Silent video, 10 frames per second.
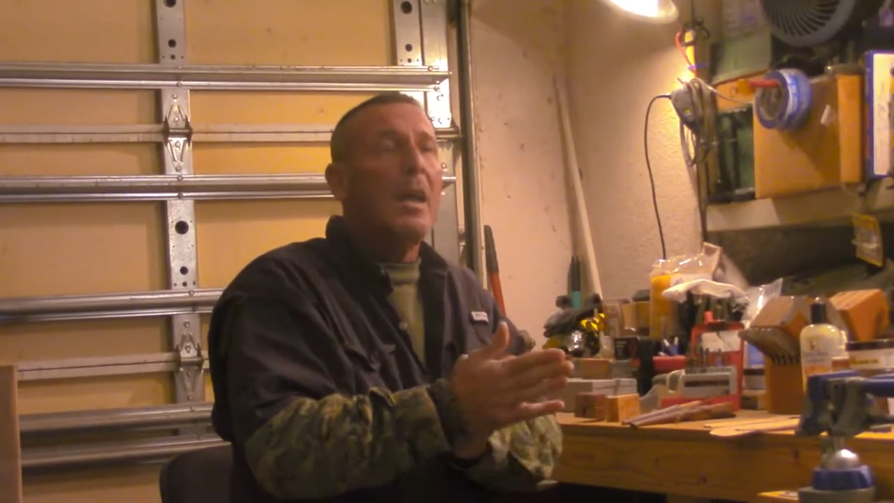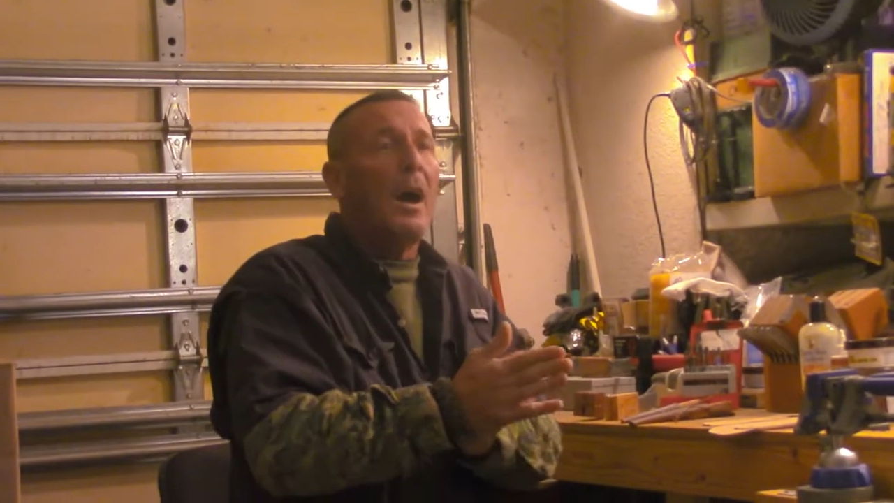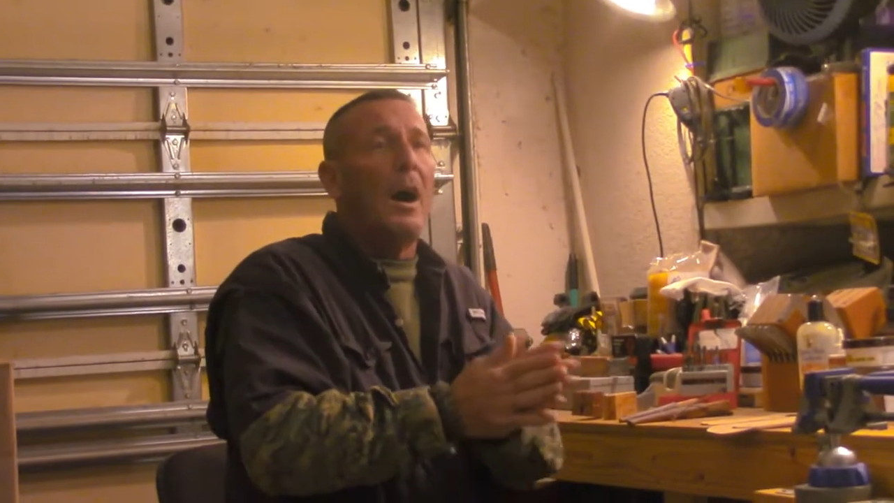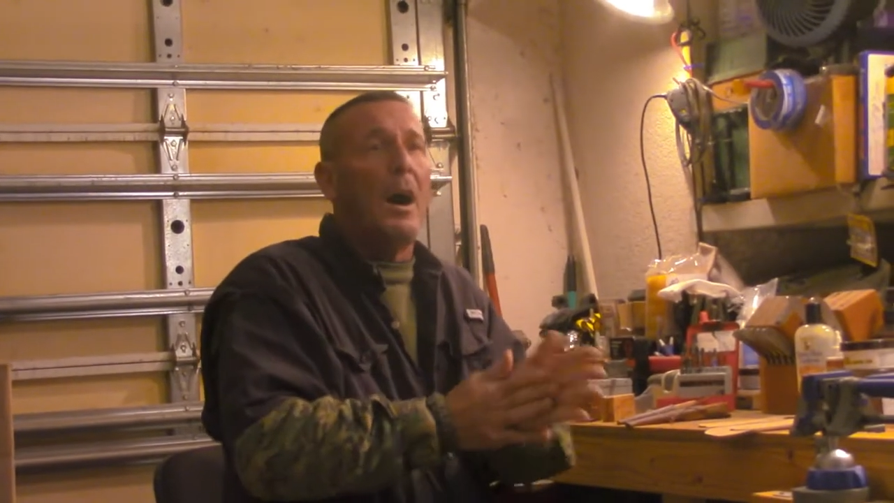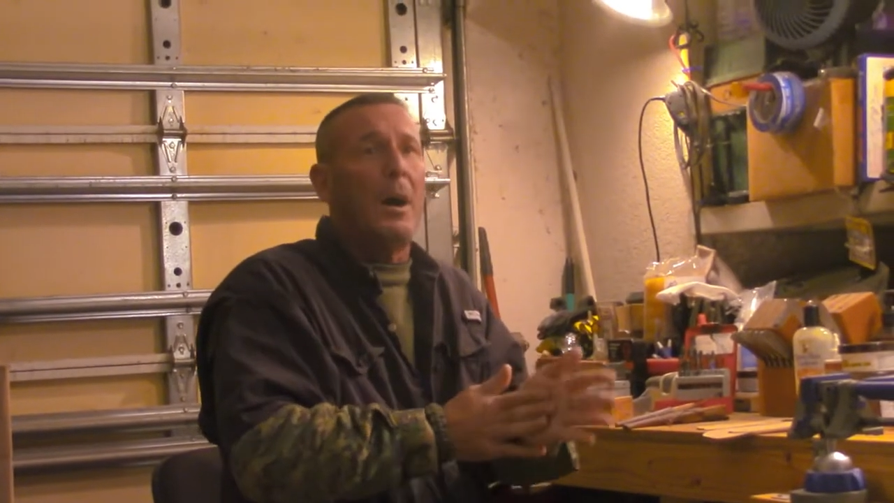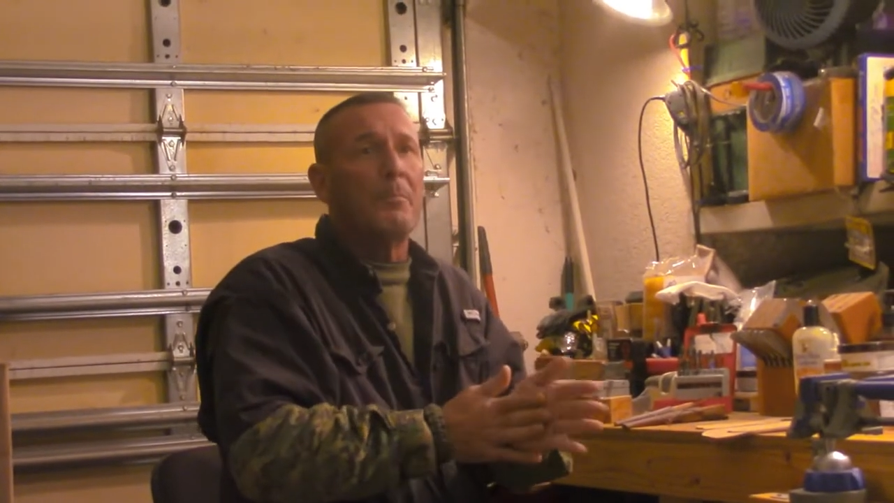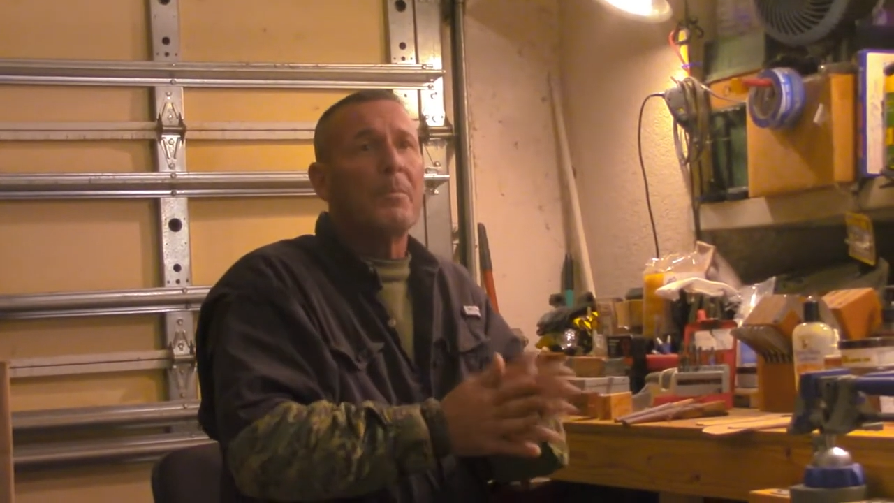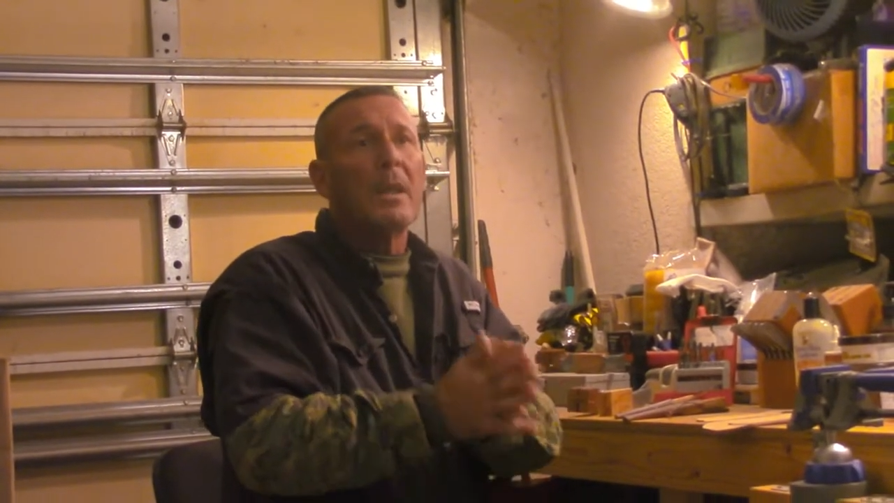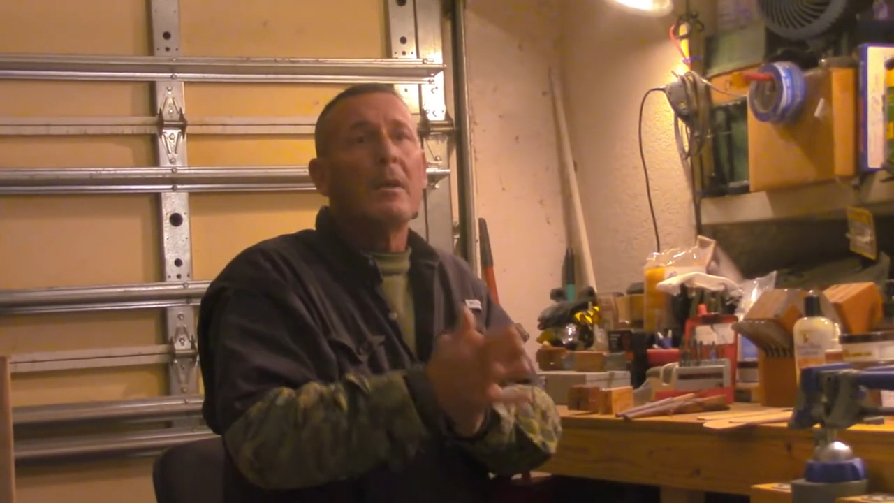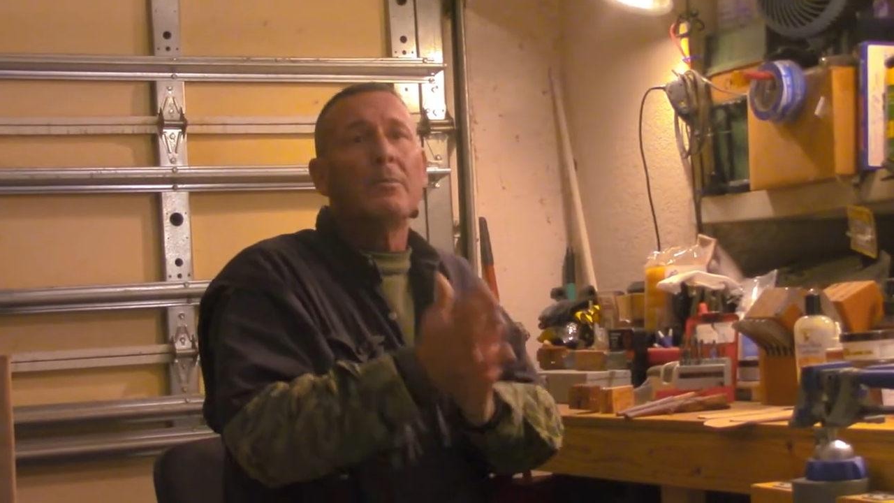
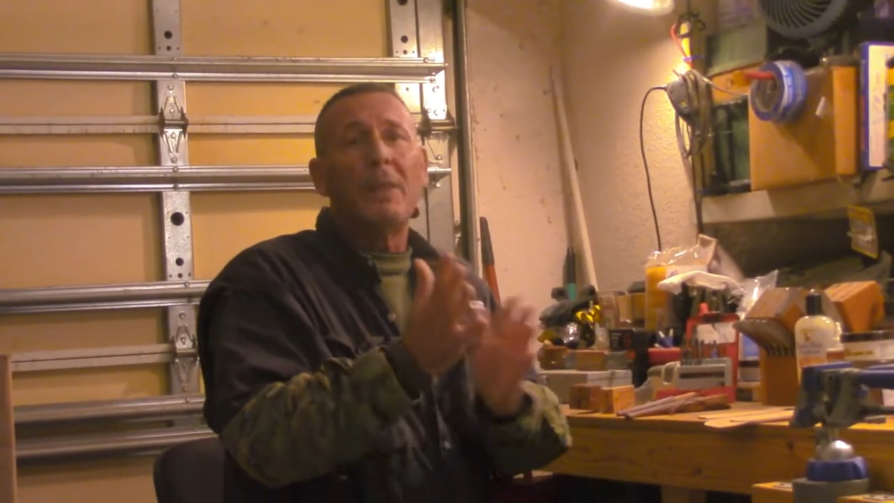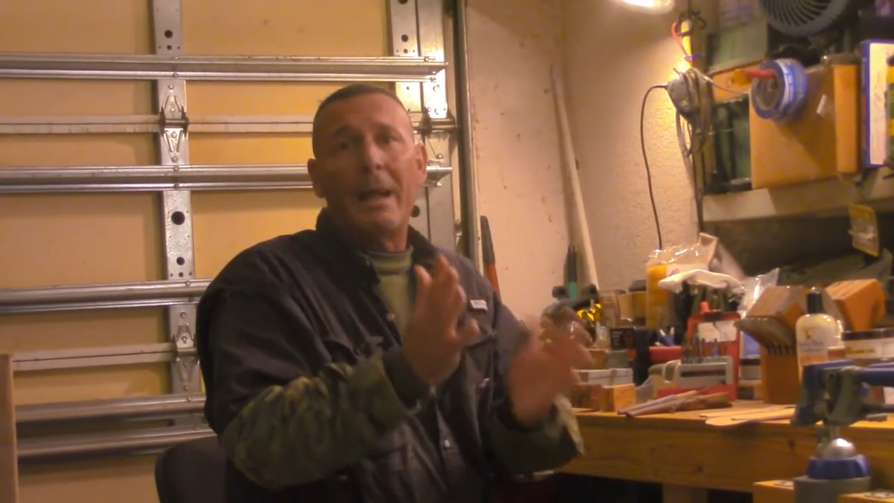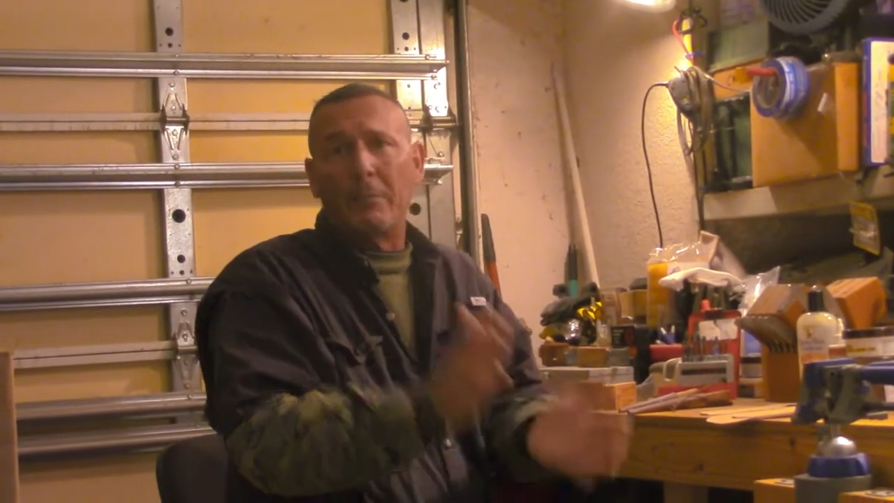flat